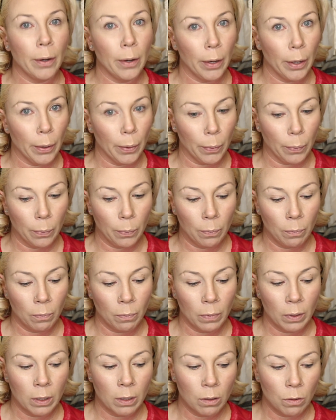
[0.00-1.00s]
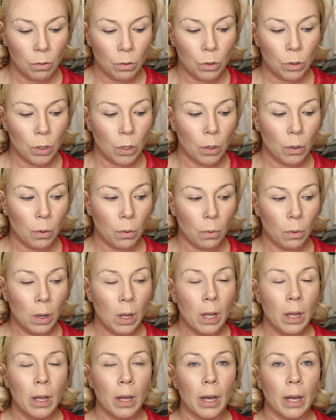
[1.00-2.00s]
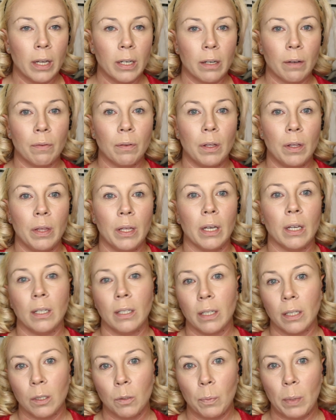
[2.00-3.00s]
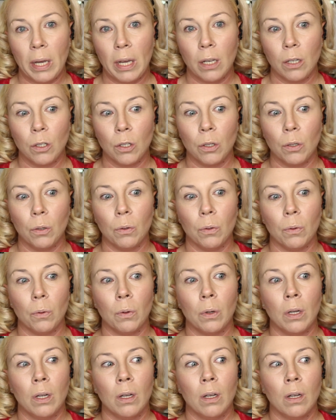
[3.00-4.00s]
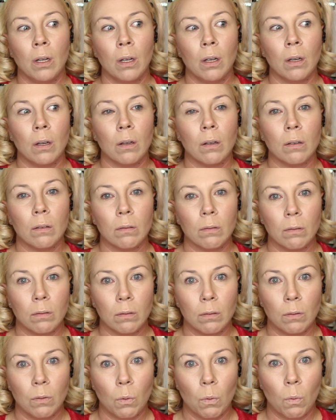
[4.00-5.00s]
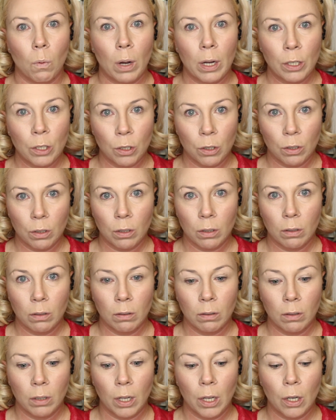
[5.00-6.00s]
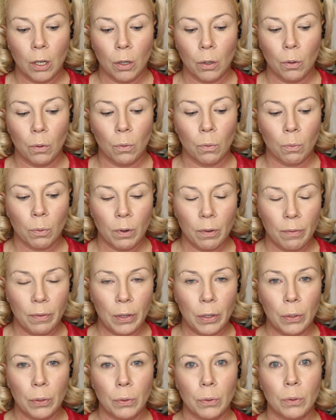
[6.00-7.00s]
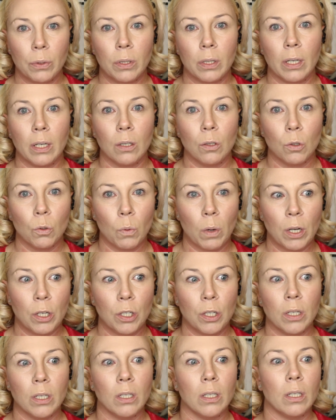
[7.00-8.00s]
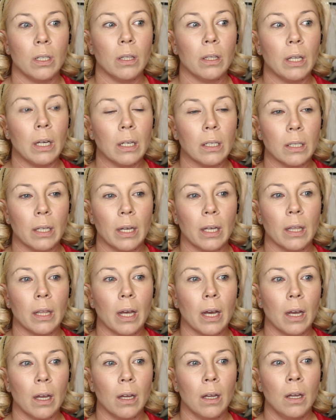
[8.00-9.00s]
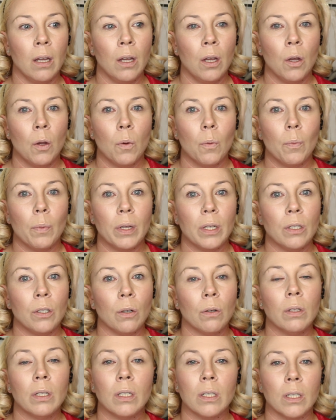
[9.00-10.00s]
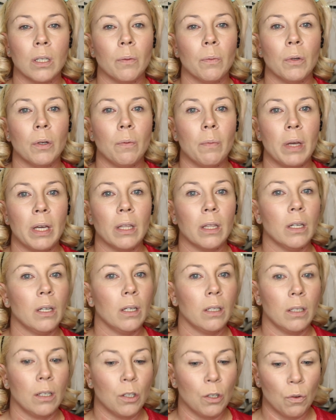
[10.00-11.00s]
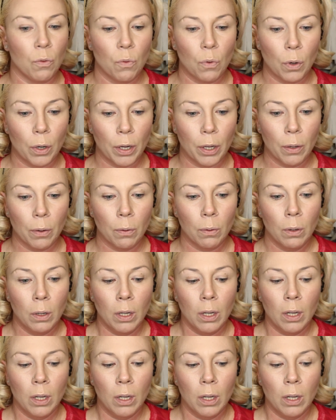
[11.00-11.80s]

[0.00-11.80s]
No. So I definitely think it does pay to watch, you know, reviews and swatches and things like that, but don't let someone make the decision for you.